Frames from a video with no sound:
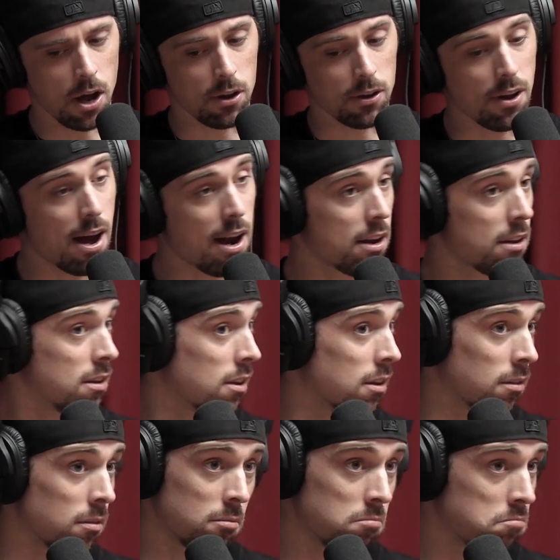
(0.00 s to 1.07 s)
A lot of
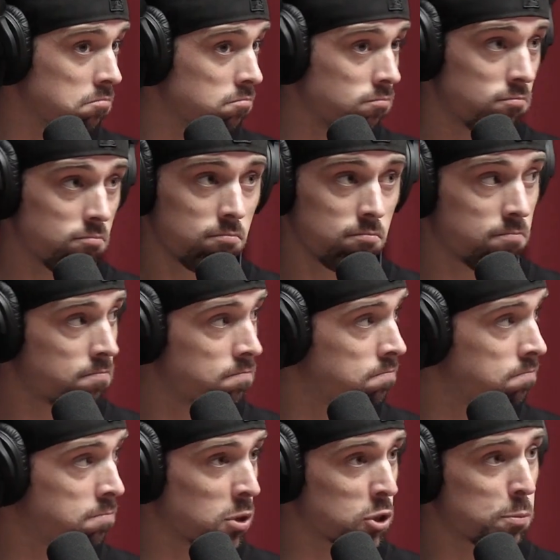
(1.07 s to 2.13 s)
the
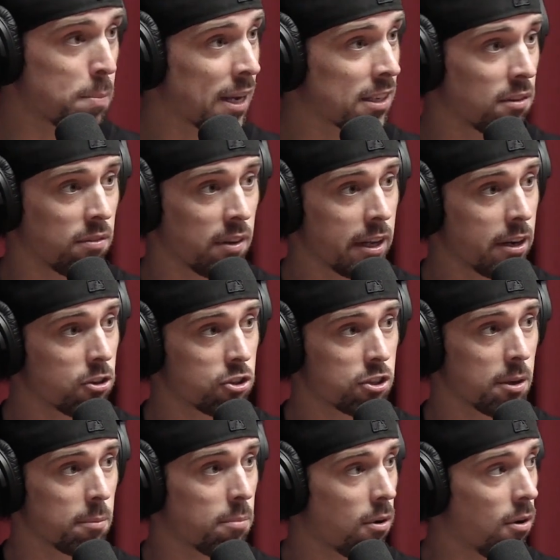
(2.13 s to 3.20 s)
prospective
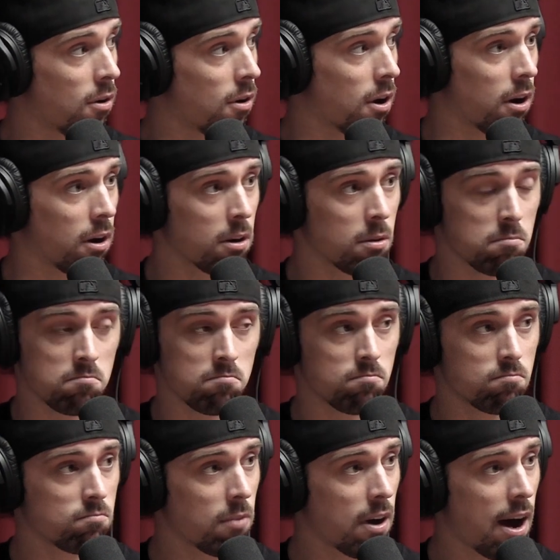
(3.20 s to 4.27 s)
leadership are
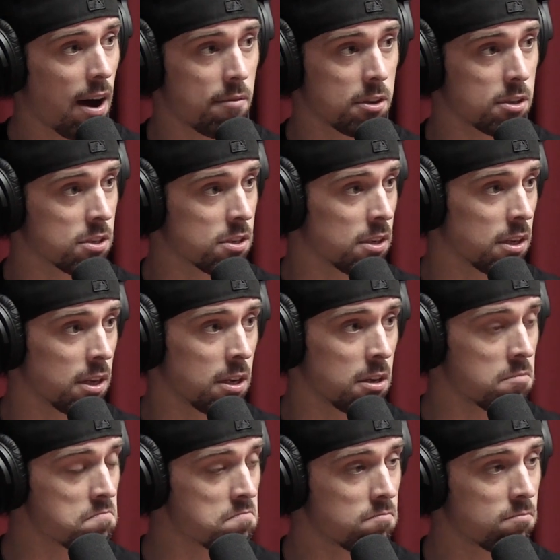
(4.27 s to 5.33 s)

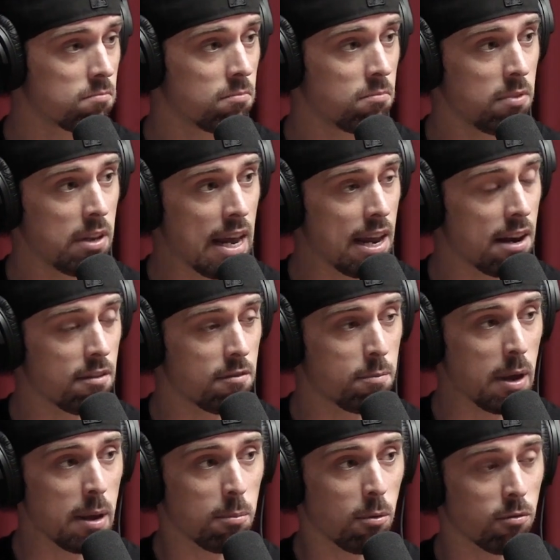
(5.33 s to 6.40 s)
obviously
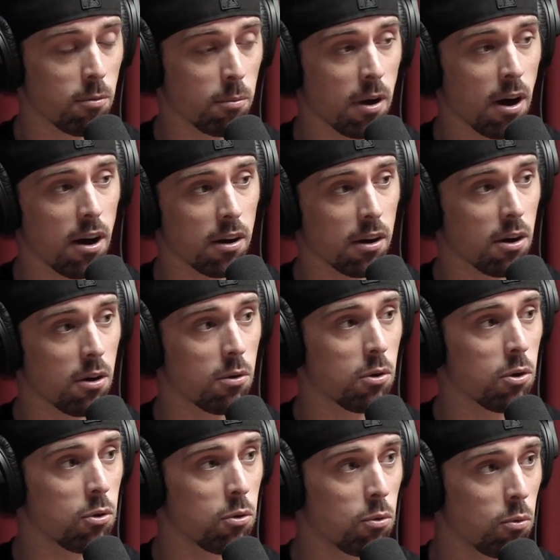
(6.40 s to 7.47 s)
native people from Congo
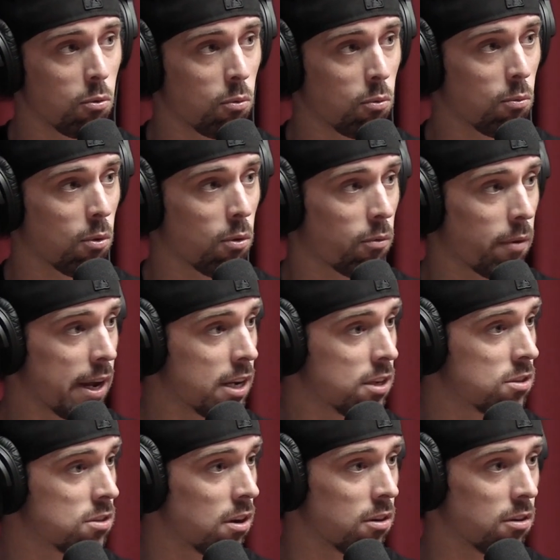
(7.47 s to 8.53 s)
who were
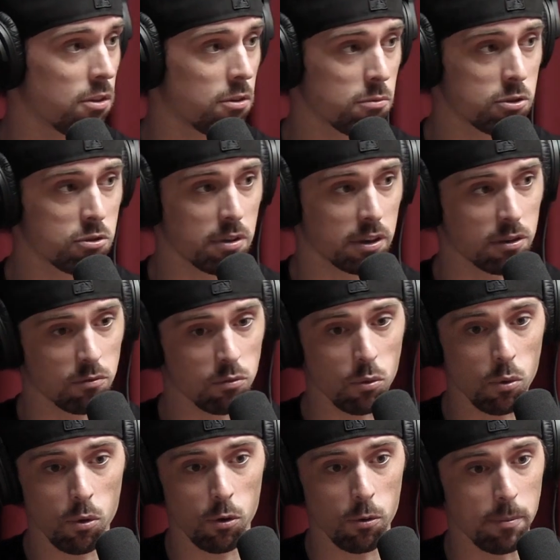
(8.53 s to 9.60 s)
raised under the restrictive
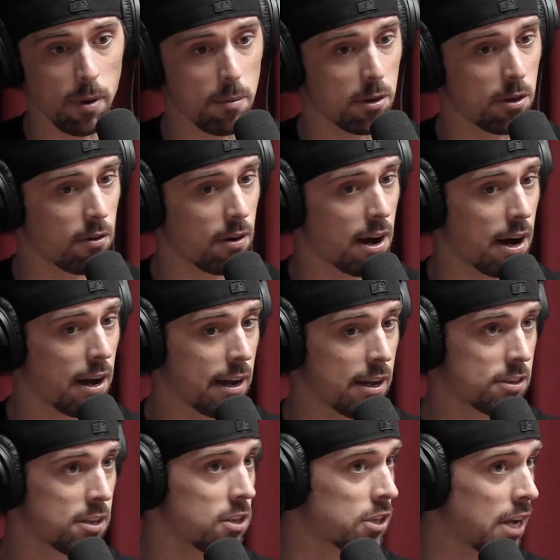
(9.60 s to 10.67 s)
rule. Maybe they're not
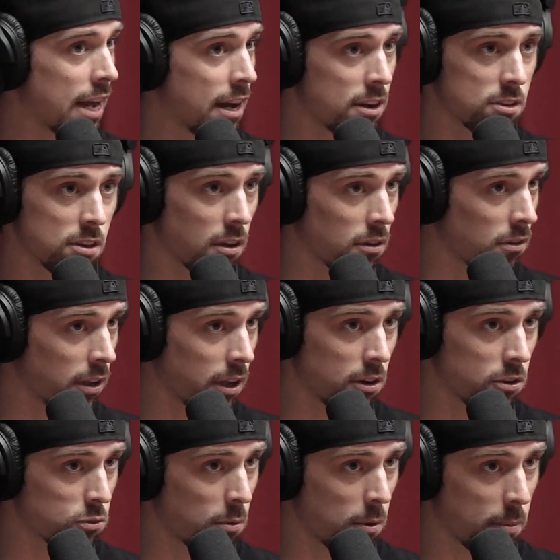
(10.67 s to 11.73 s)
as educated as other
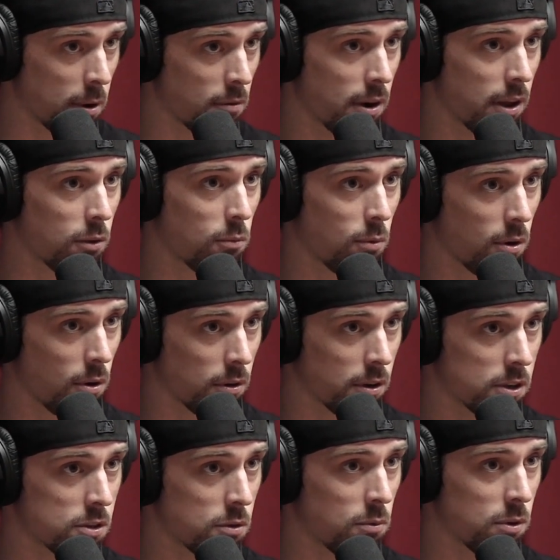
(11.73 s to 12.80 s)
leaders would be around the world
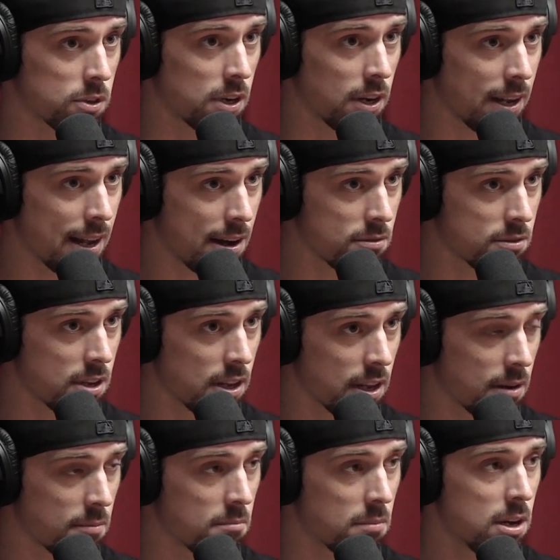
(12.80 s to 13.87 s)
because it wasn't allowed to
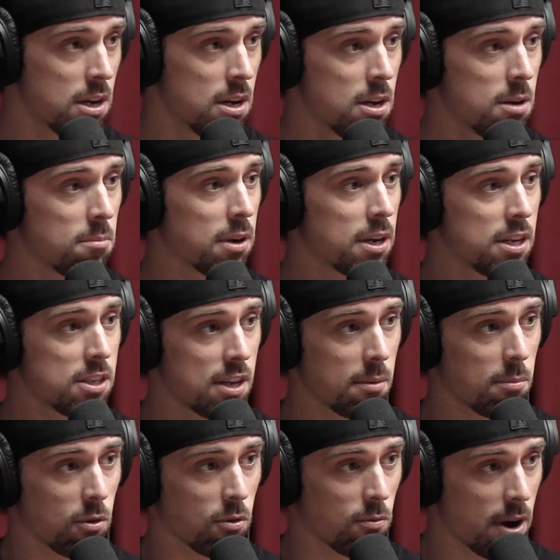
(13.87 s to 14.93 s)
them. But he's
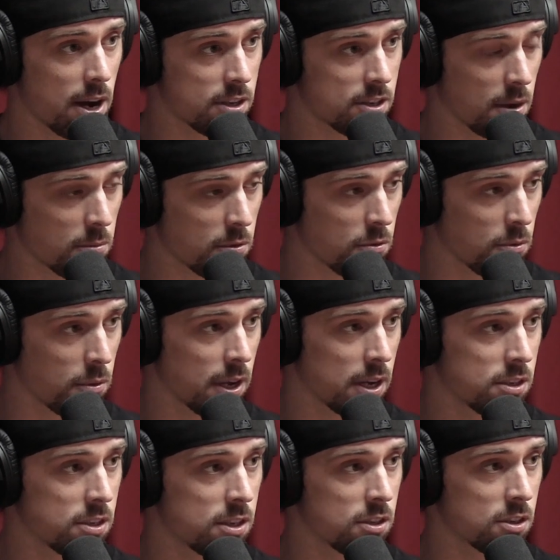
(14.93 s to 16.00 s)
able to rise up through
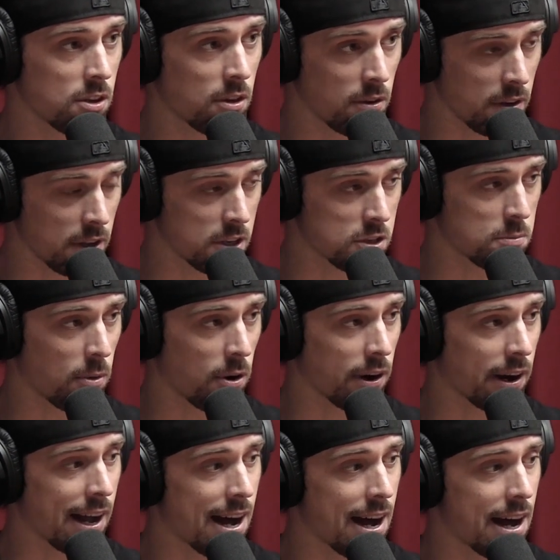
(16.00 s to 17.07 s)
this. He's clearly a
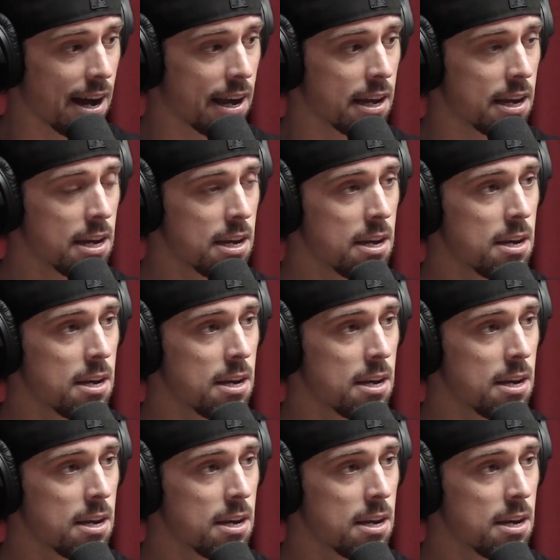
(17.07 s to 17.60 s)
smart guy.